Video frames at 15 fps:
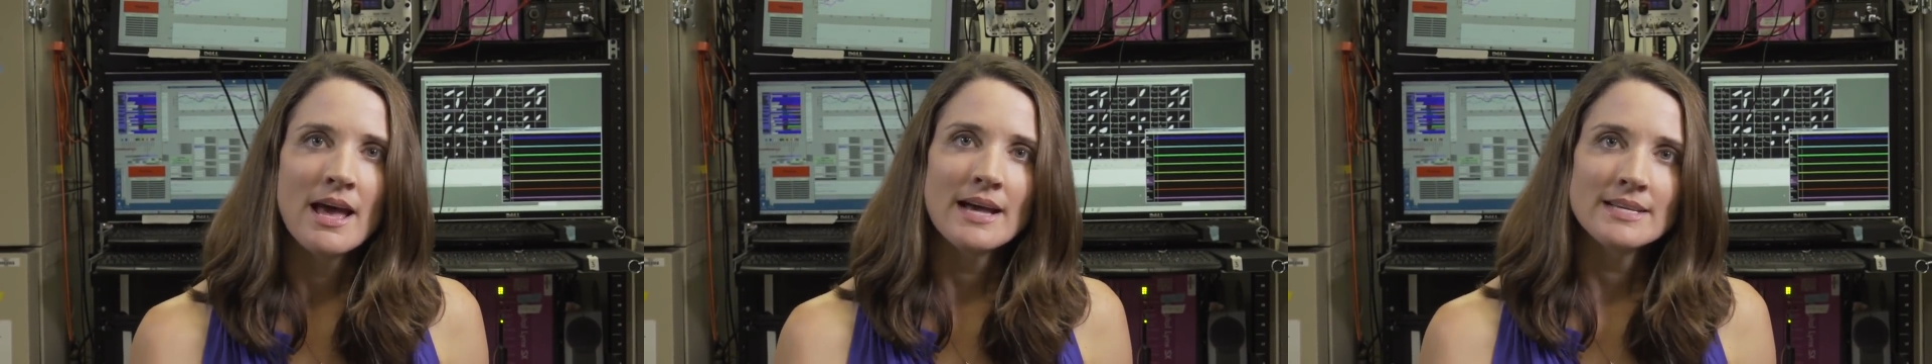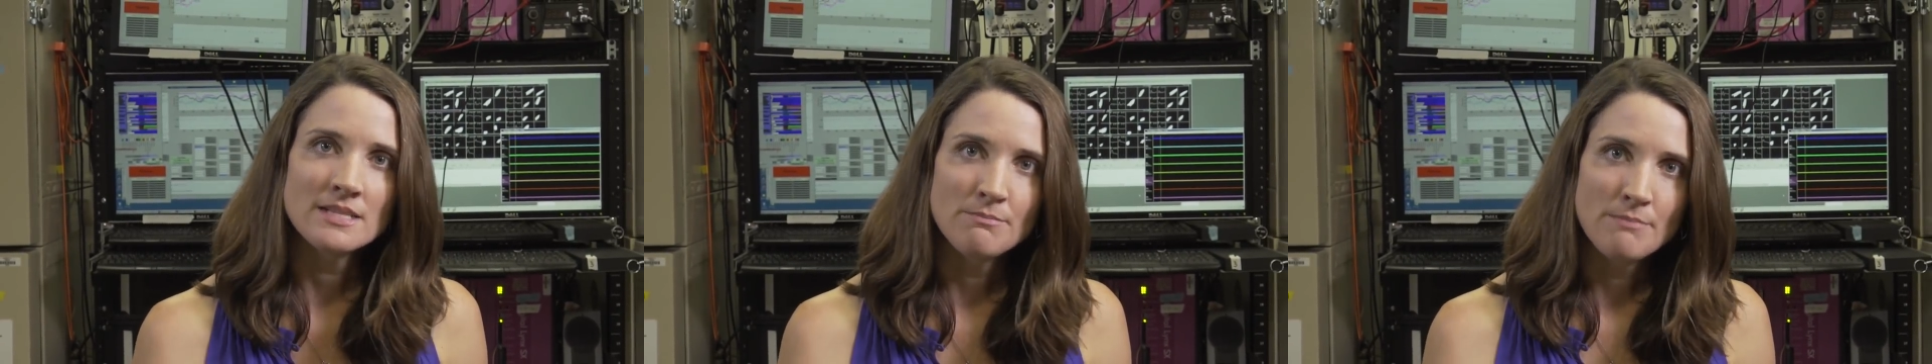
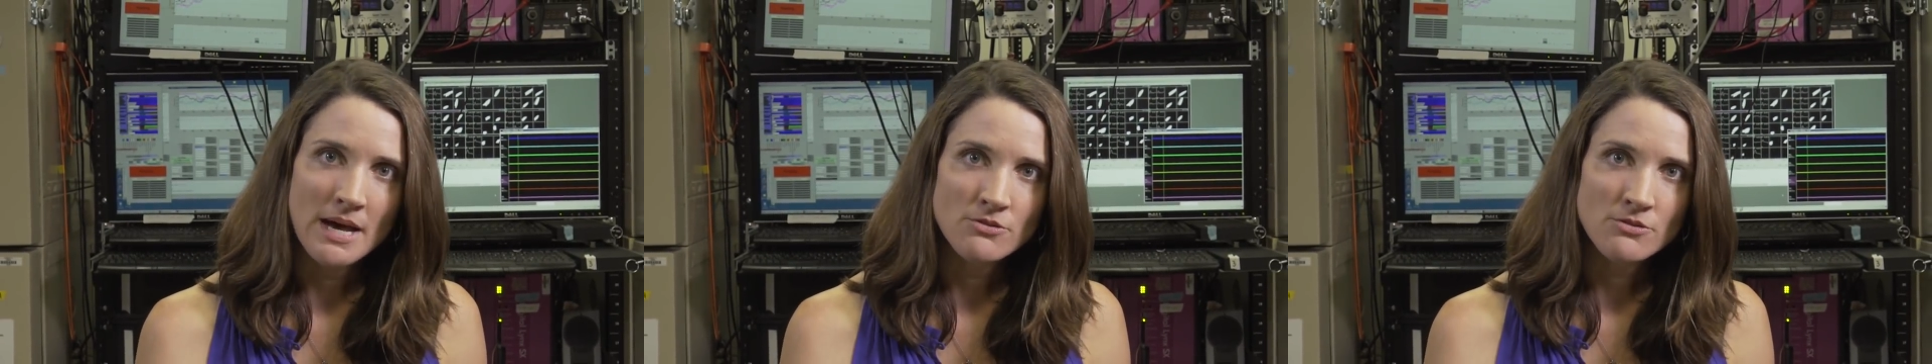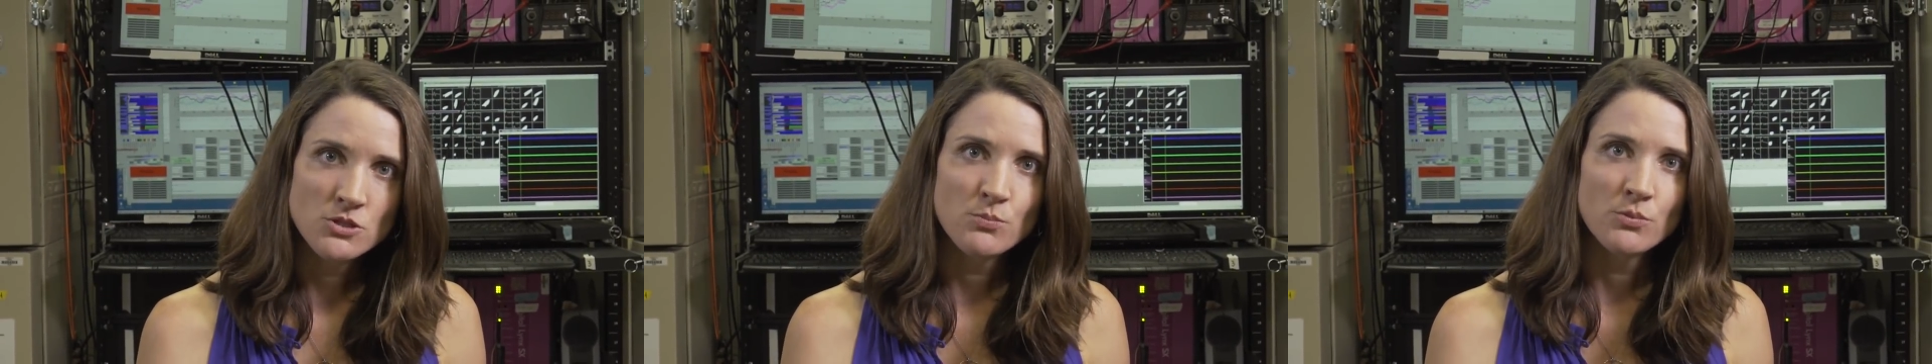as a
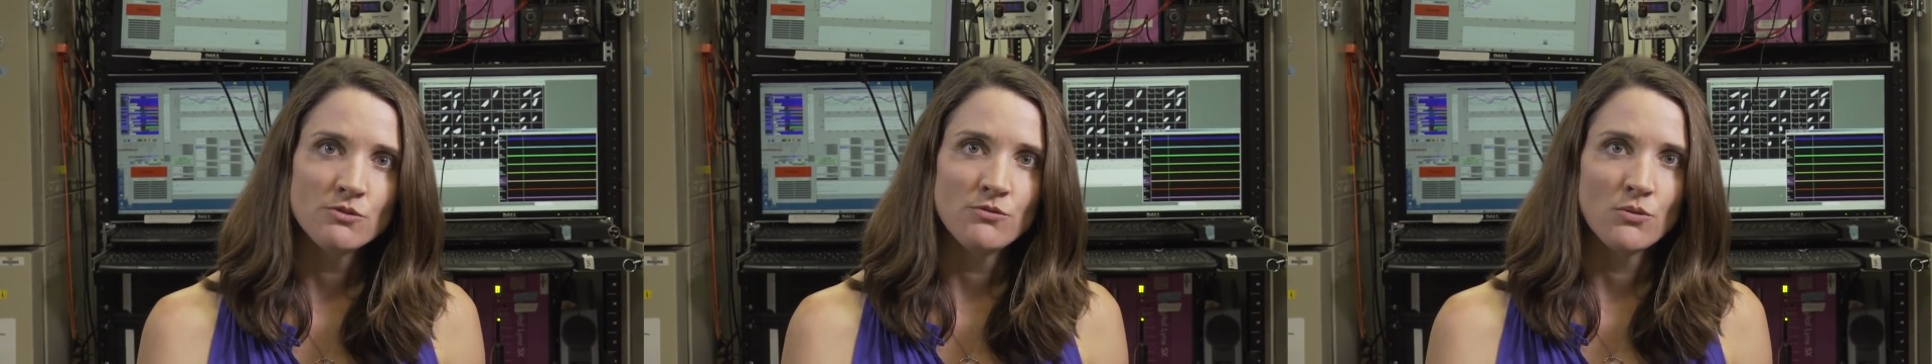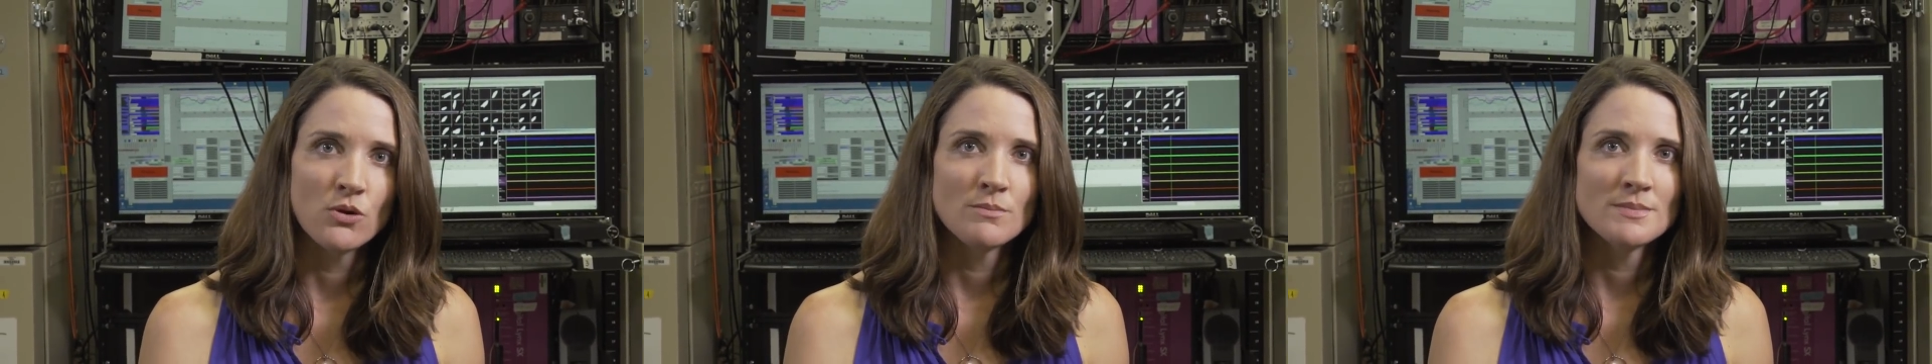mouse
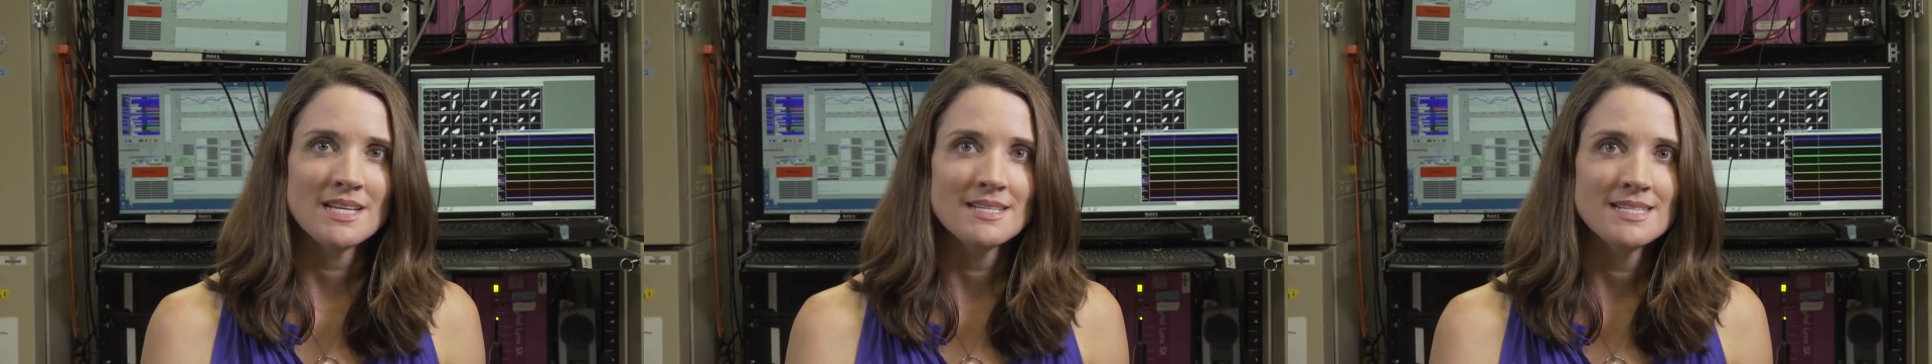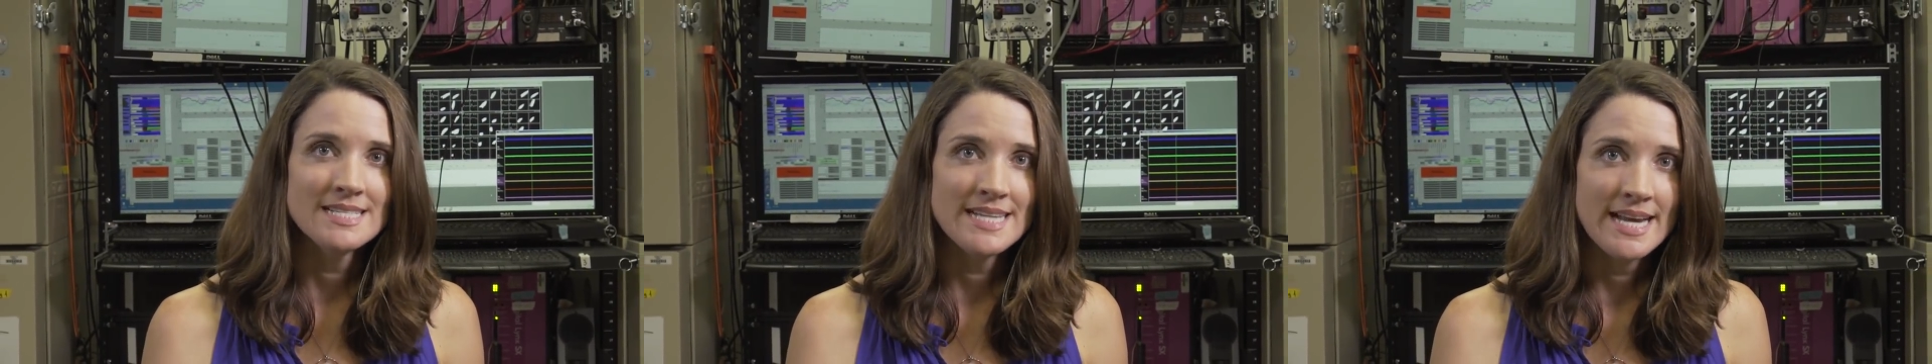performs
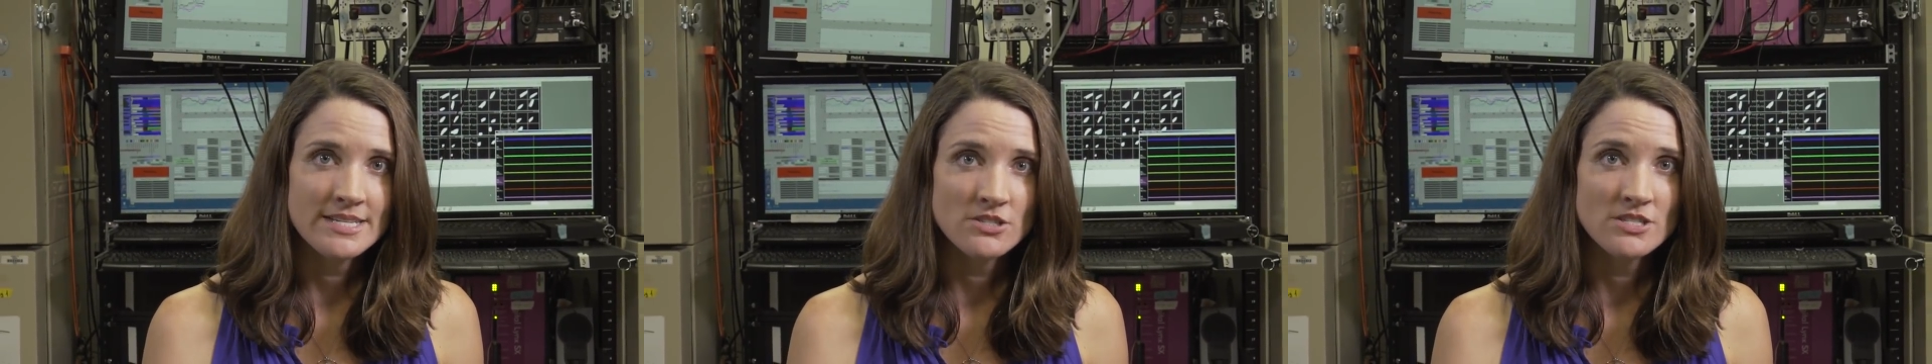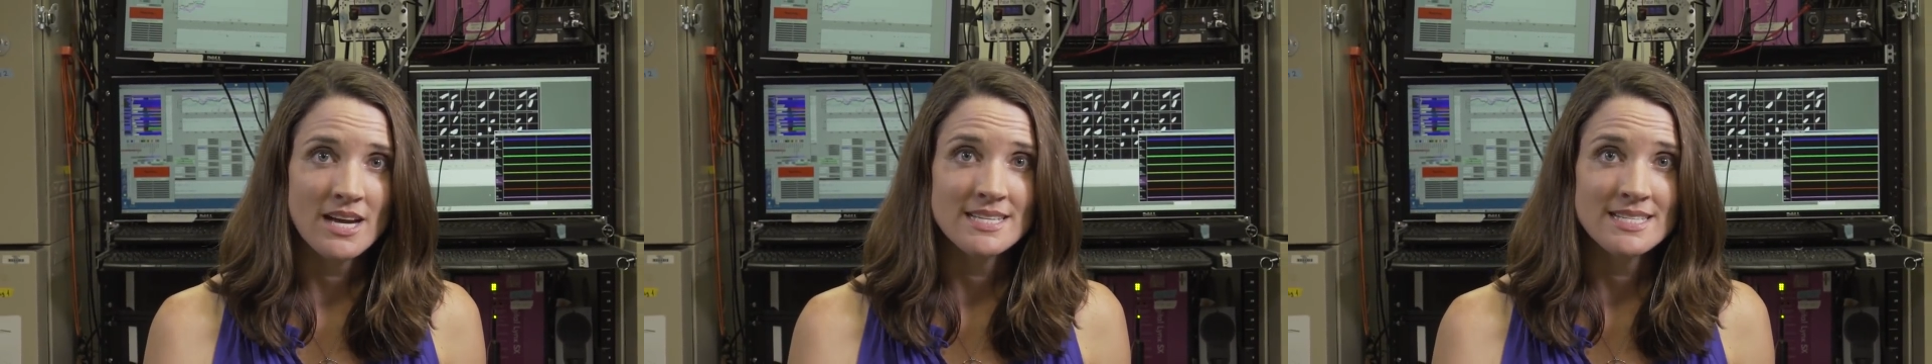a
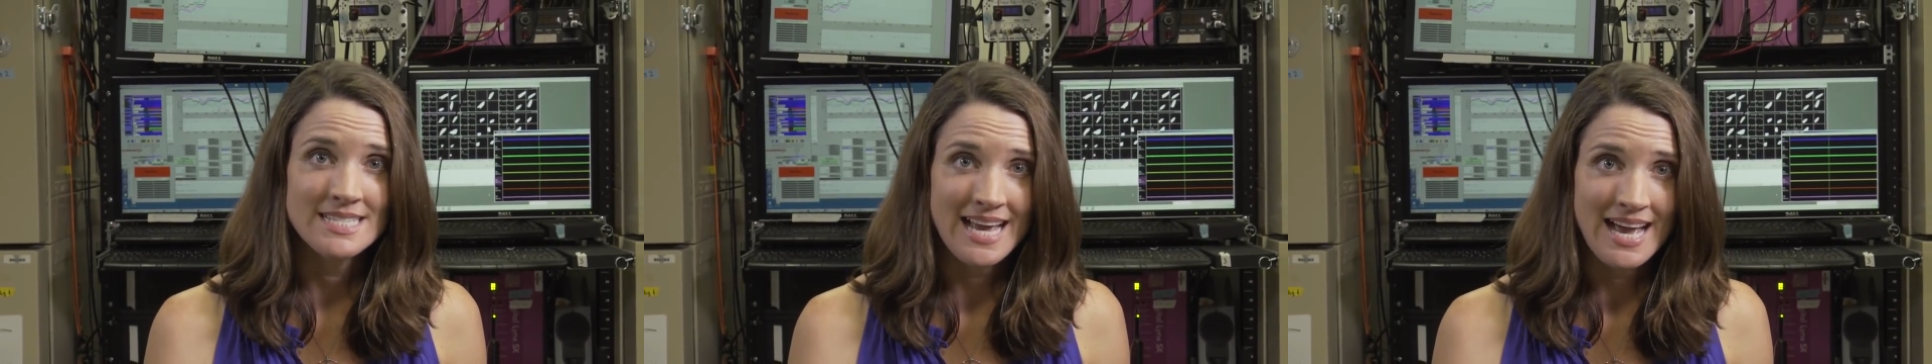standardized